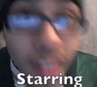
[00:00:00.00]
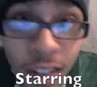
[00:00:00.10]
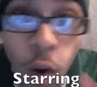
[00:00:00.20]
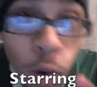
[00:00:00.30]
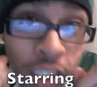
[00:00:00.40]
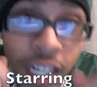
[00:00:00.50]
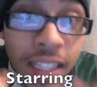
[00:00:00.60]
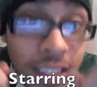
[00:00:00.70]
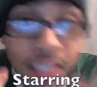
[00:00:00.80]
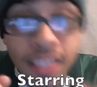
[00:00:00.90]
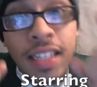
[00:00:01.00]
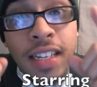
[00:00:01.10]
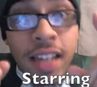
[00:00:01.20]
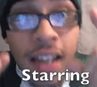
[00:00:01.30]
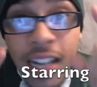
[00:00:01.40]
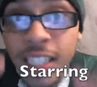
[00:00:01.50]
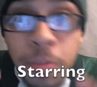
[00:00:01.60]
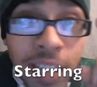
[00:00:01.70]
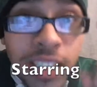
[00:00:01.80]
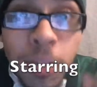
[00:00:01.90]
Go Jets. I
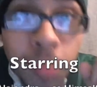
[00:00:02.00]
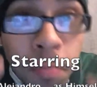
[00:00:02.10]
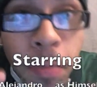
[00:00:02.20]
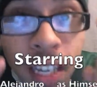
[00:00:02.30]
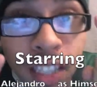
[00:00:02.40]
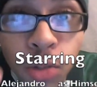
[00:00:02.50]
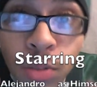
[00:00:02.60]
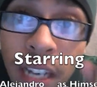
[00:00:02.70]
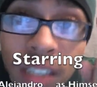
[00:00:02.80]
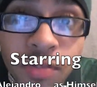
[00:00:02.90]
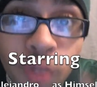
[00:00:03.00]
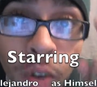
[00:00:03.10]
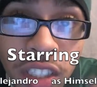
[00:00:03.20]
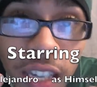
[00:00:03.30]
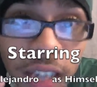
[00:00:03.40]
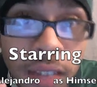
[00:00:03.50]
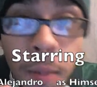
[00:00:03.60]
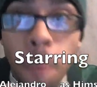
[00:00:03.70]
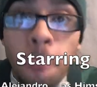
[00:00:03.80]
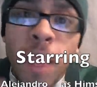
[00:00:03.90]
expect something big in
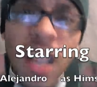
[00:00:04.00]
2014.